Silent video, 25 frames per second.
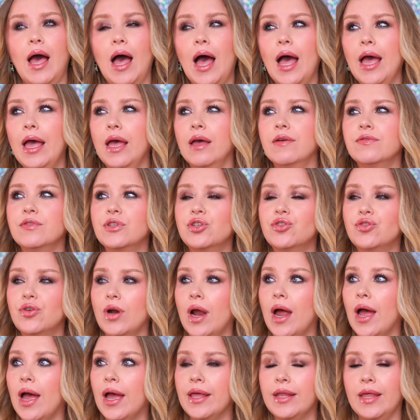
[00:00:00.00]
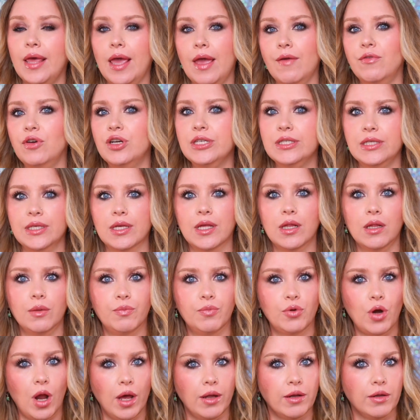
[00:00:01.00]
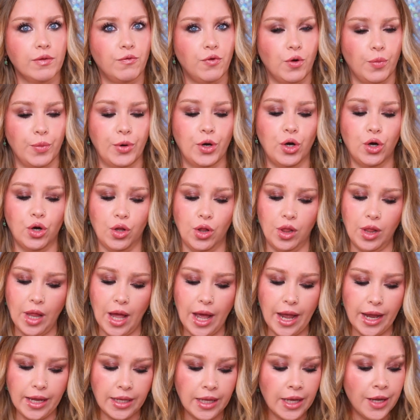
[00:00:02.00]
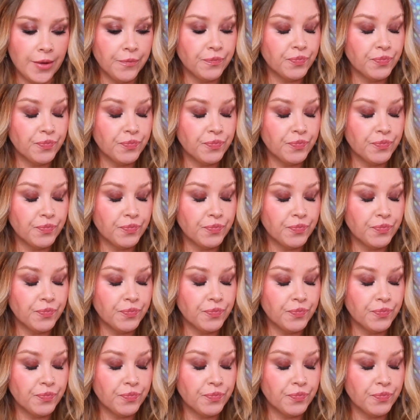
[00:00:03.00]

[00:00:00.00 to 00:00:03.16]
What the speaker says: I have tried every single product from her line,